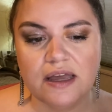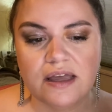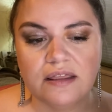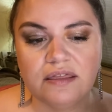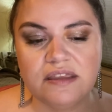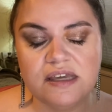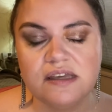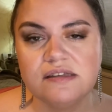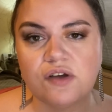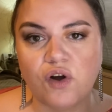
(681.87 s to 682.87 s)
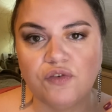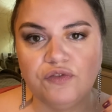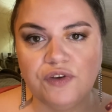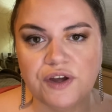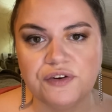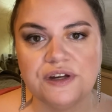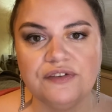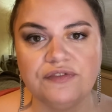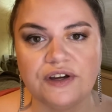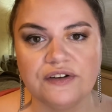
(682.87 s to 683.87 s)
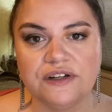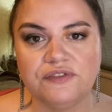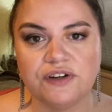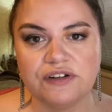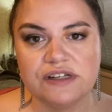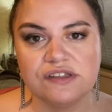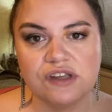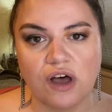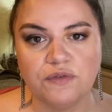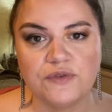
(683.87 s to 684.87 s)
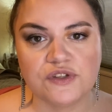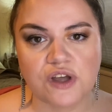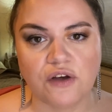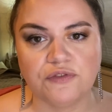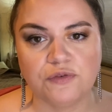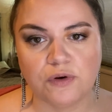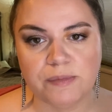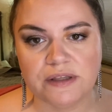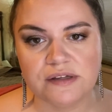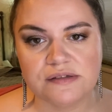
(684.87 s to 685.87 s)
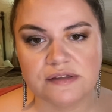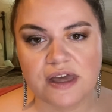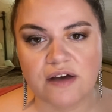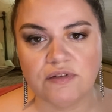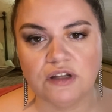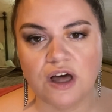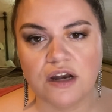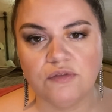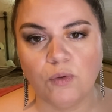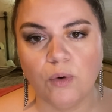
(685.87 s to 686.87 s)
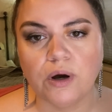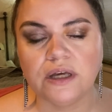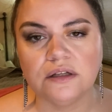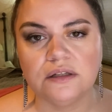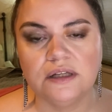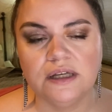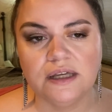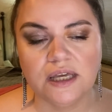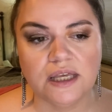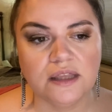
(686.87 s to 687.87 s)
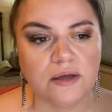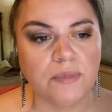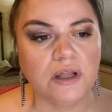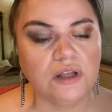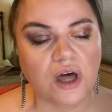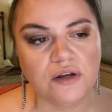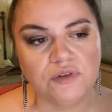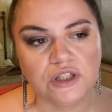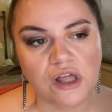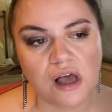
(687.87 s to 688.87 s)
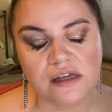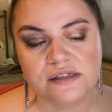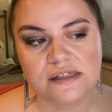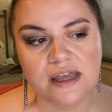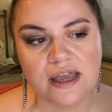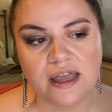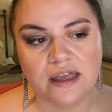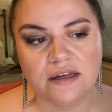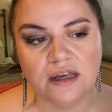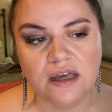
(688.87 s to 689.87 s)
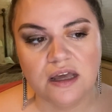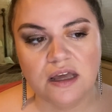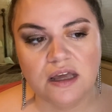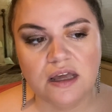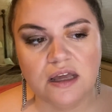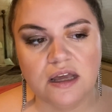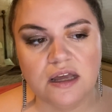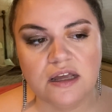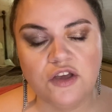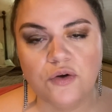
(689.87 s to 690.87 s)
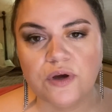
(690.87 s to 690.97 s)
these are very, very, very soft formulas. They have a lot of oil in them, a lot of gloss, and you